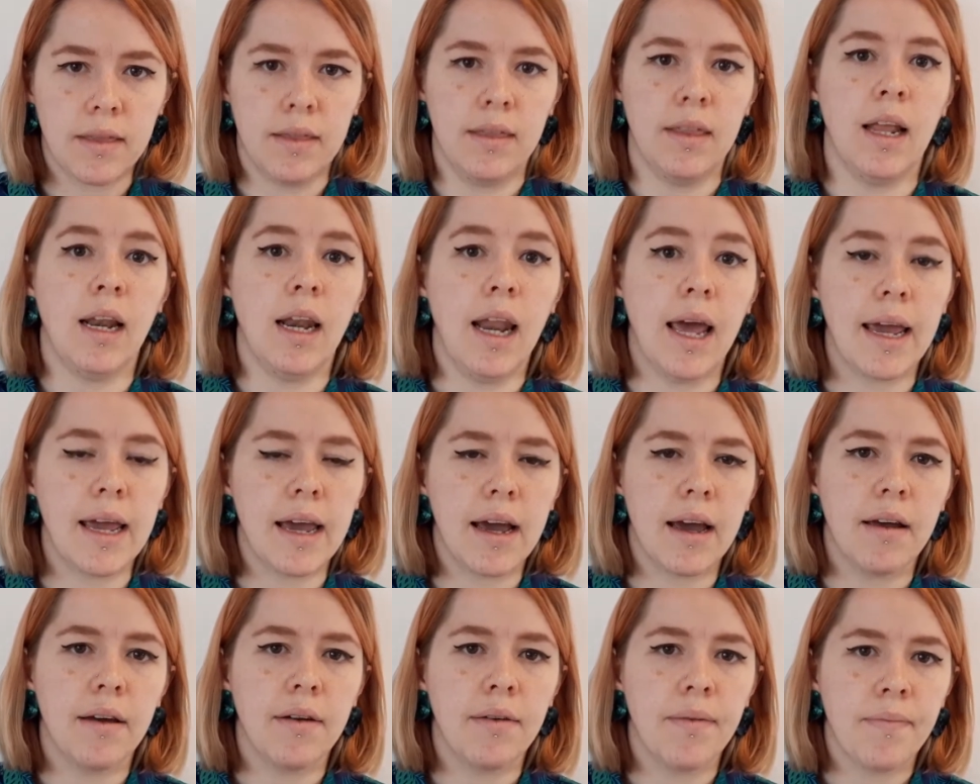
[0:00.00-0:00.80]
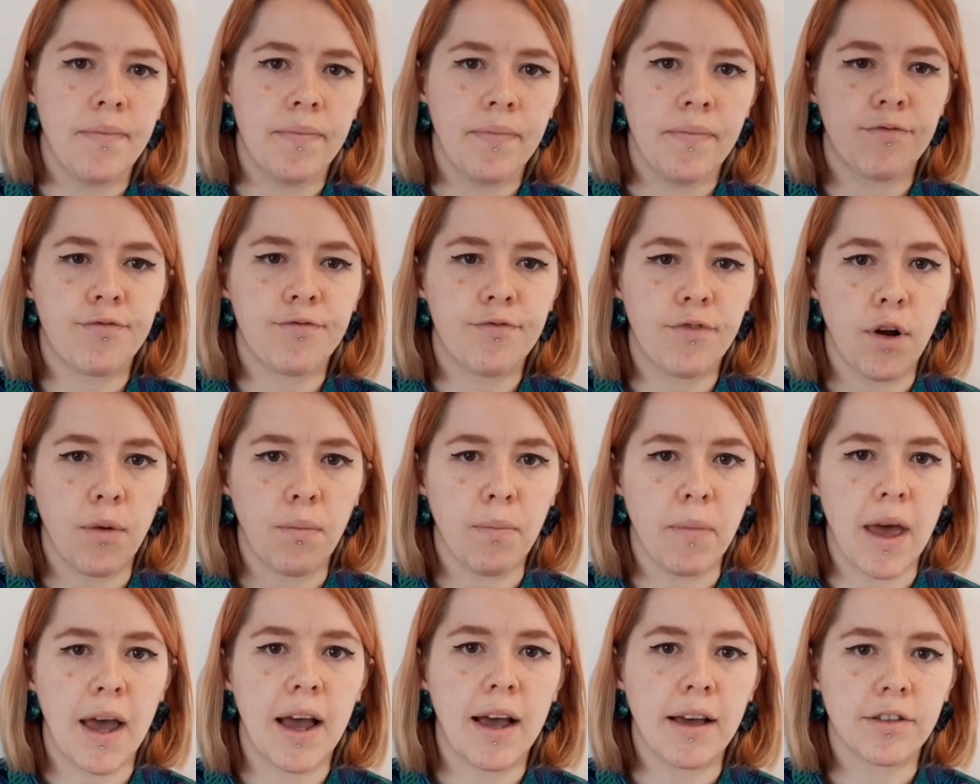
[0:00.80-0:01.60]
the layer from
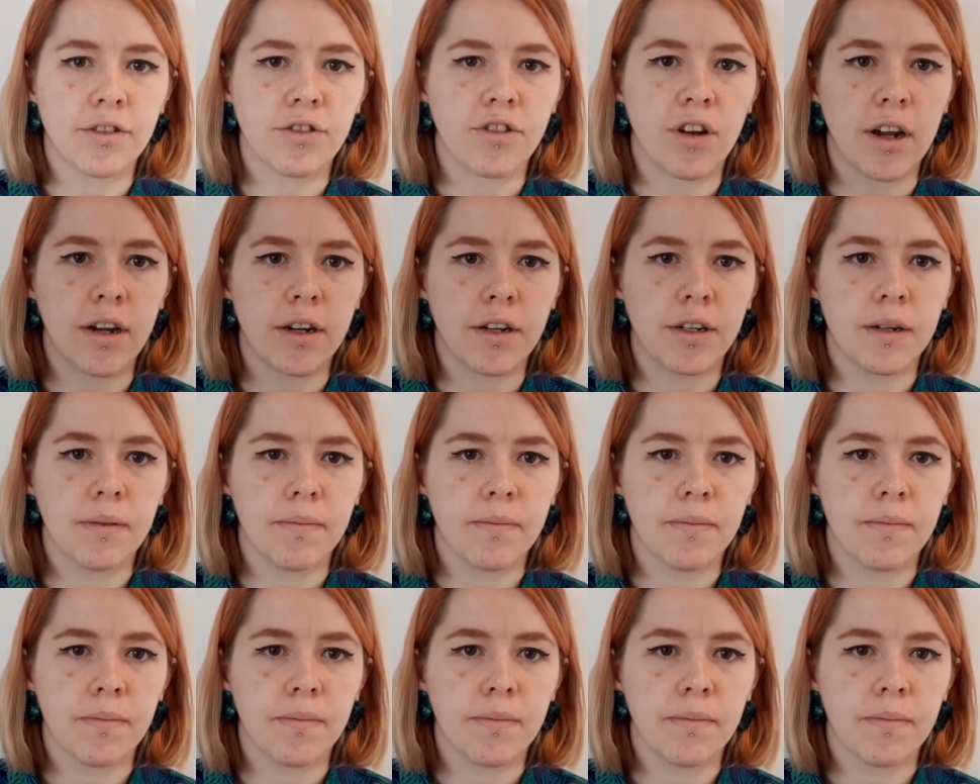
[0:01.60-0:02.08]
the hair strand.